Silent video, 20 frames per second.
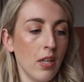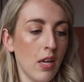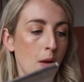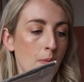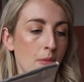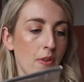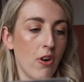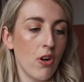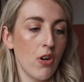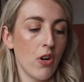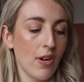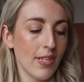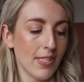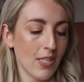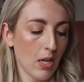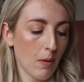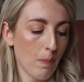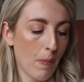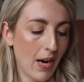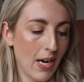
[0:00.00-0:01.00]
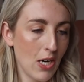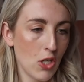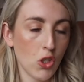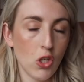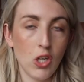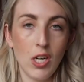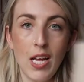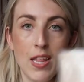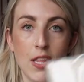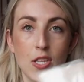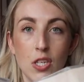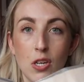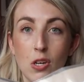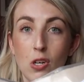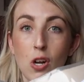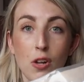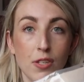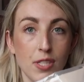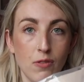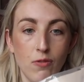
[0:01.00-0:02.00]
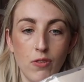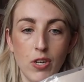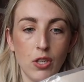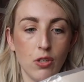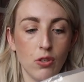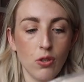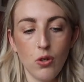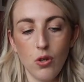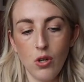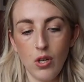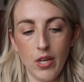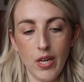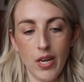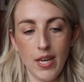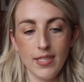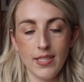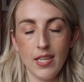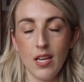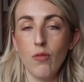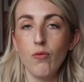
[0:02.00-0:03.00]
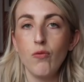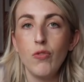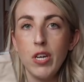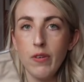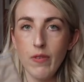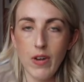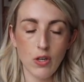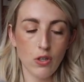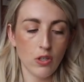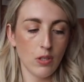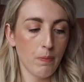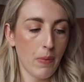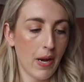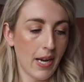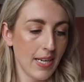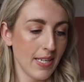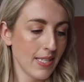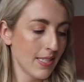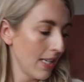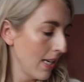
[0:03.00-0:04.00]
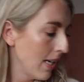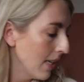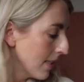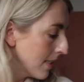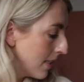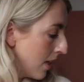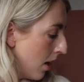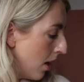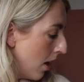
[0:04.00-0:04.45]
They're a nice like beige color. They do lots of really good colors. They're really, really good basics.